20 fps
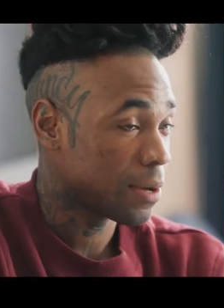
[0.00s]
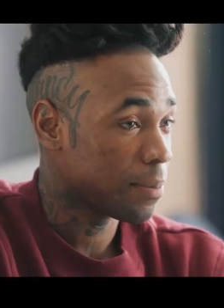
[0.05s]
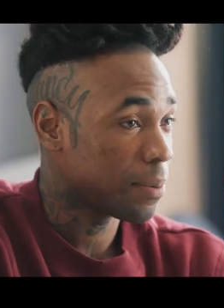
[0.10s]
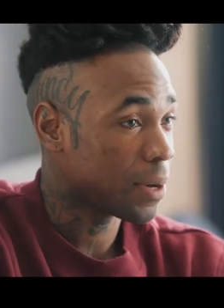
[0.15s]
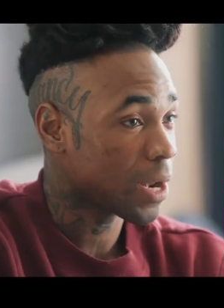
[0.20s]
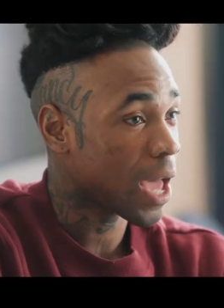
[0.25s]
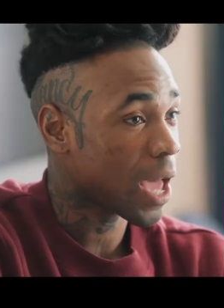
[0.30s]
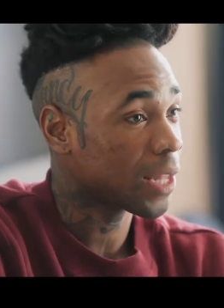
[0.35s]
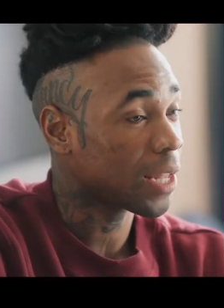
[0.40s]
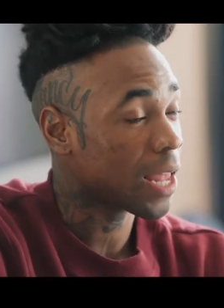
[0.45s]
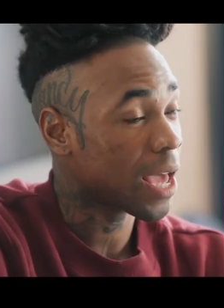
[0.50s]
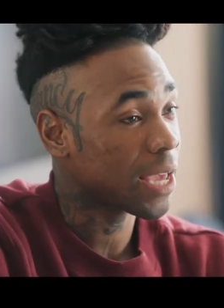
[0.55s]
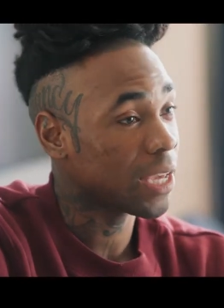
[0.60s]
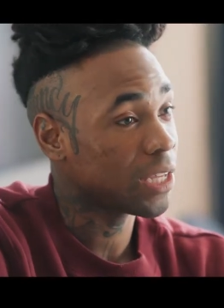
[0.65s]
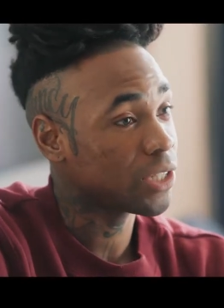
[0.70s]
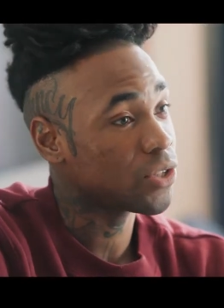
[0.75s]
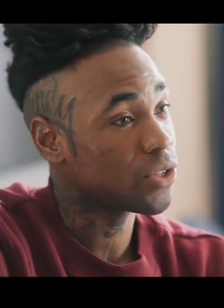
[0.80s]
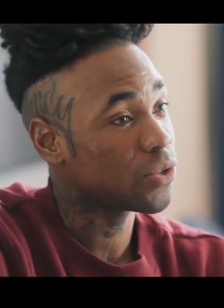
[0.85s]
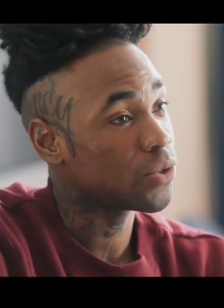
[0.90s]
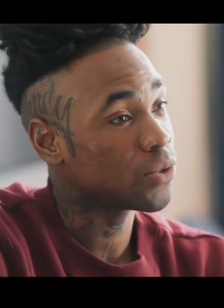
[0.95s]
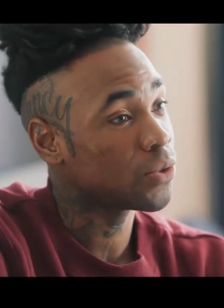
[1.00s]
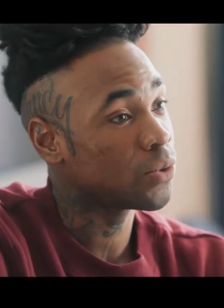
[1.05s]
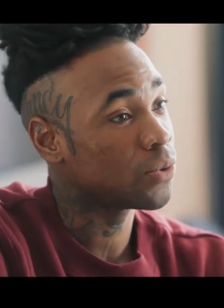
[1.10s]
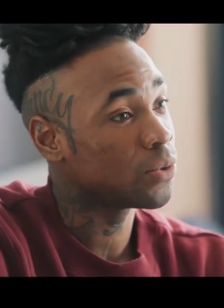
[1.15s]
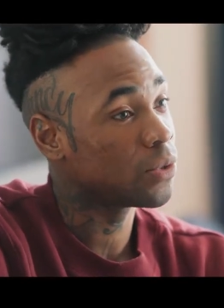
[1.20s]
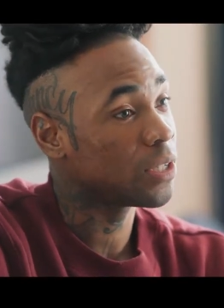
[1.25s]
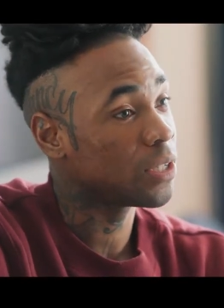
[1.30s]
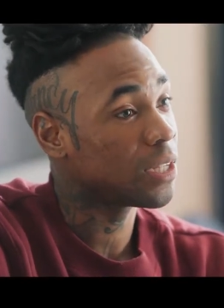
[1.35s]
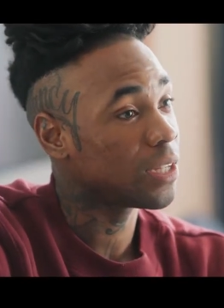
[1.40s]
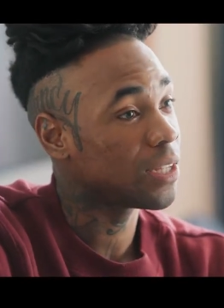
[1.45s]
but I like
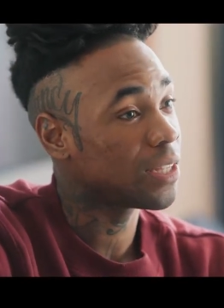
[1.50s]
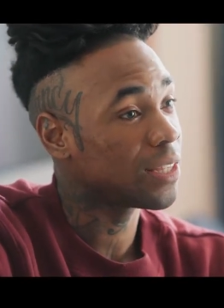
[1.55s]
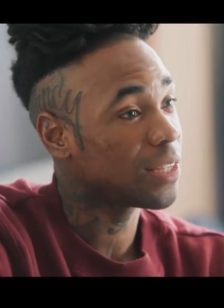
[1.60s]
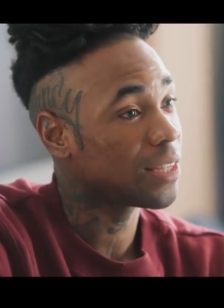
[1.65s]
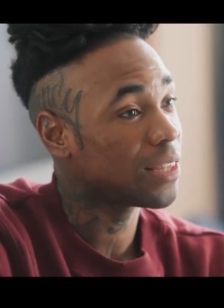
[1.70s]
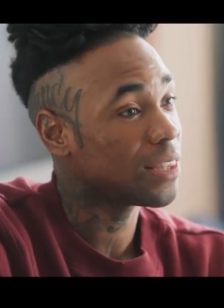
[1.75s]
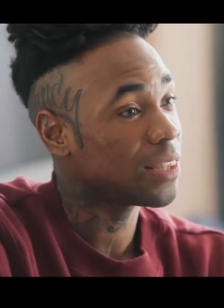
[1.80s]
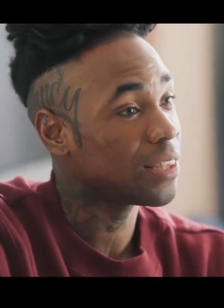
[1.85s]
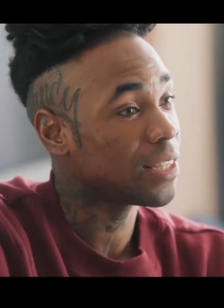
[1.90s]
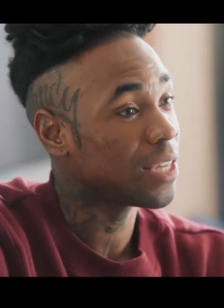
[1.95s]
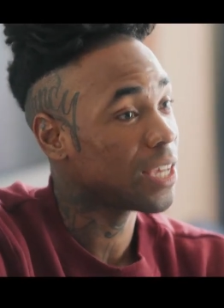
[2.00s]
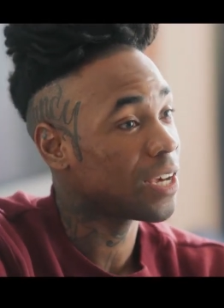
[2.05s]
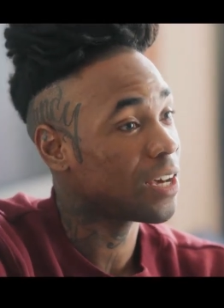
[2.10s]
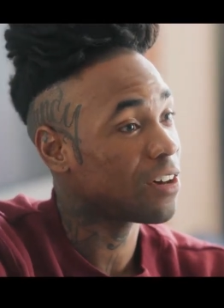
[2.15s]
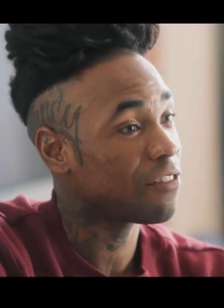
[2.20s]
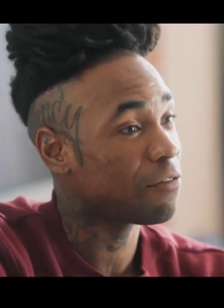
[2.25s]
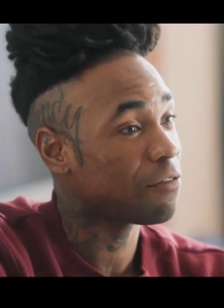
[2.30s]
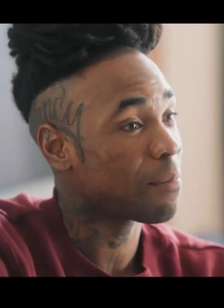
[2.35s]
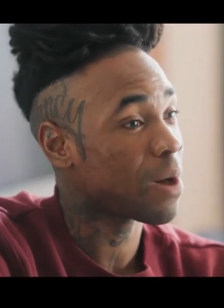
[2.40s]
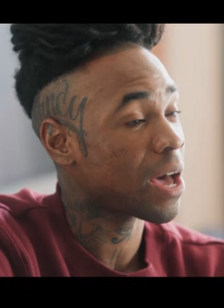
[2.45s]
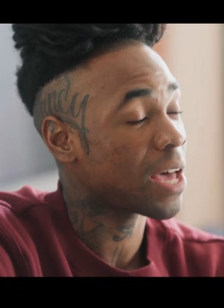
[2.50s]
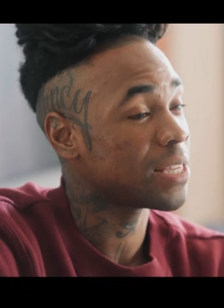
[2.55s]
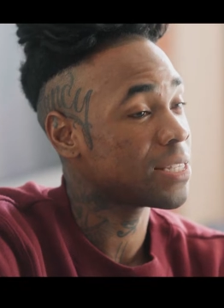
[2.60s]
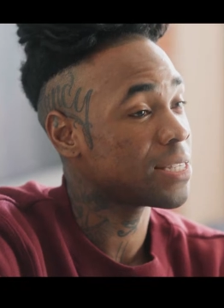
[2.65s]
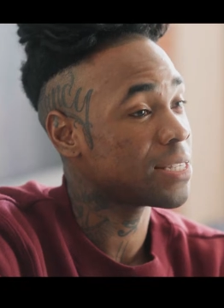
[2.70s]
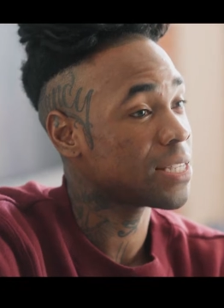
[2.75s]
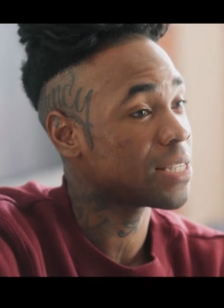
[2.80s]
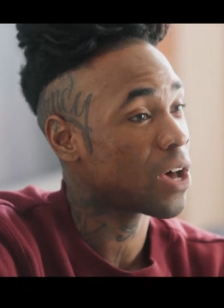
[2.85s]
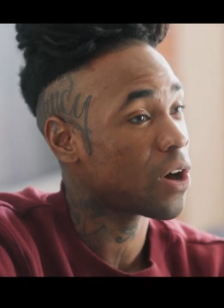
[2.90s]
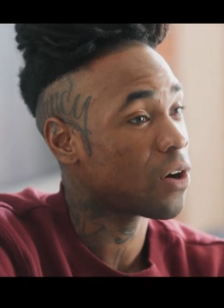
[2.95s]
to think of
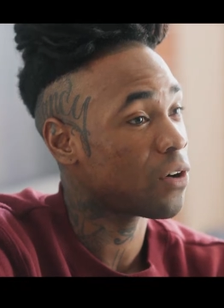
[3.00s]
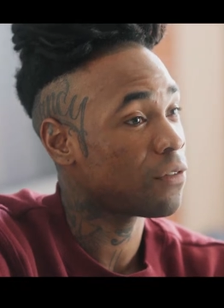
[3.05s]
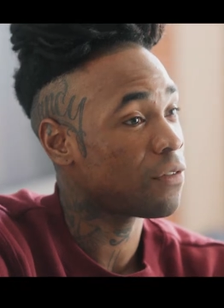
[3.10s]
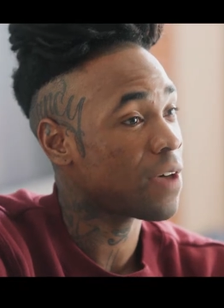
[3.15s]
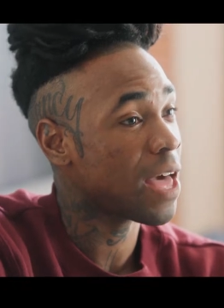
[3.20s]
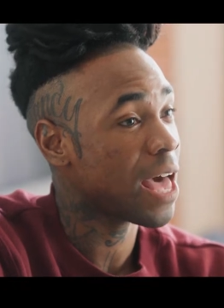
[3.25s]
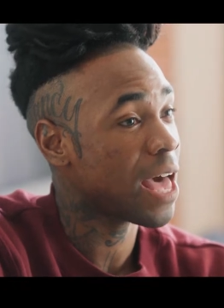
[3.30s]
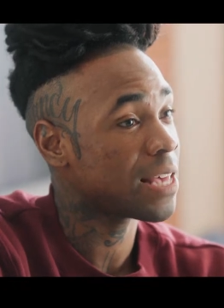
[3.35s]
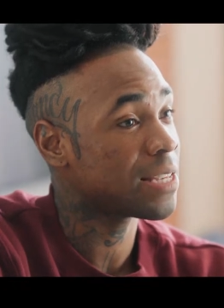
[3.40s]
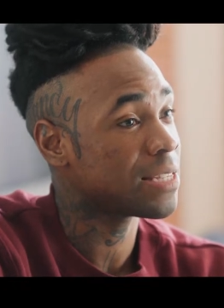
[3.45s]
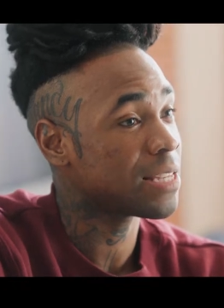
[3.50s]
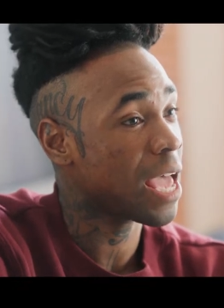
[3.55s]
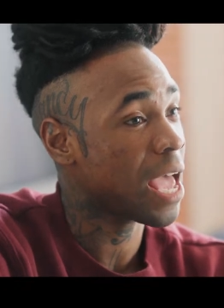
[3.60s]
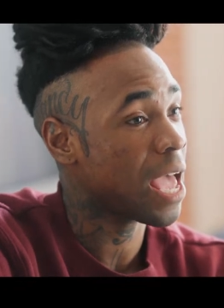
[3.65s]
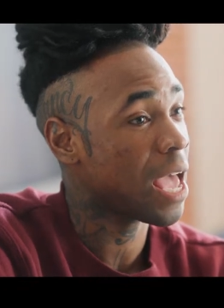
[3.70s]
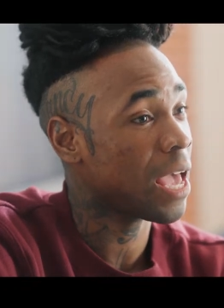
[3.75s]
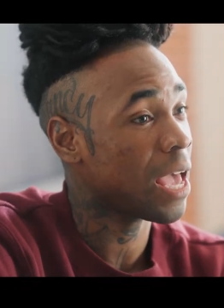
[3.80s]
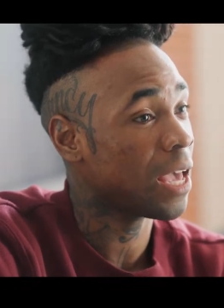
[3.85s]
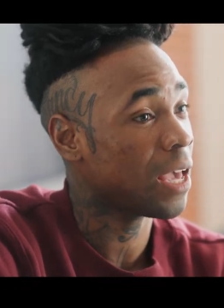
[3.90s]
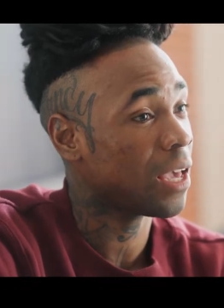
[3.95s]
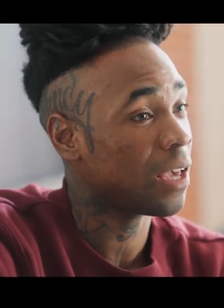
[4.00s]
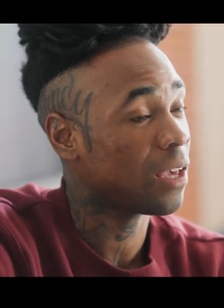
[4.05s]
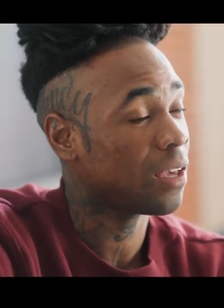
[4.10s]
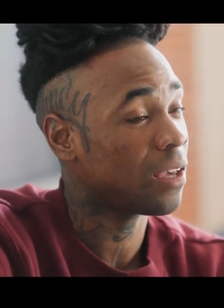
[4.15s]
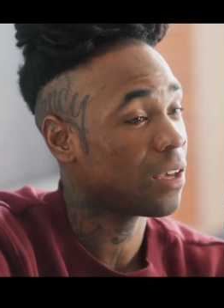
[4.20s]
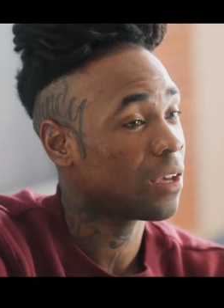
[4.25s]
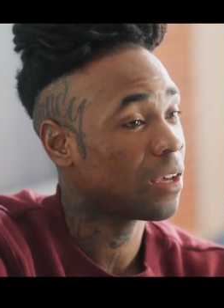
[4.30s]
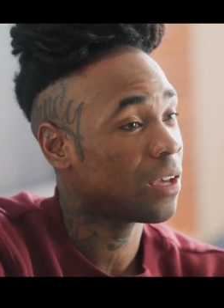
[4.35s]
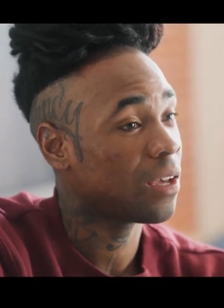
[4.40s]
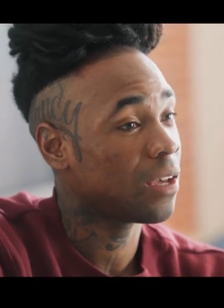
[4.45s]
myself as a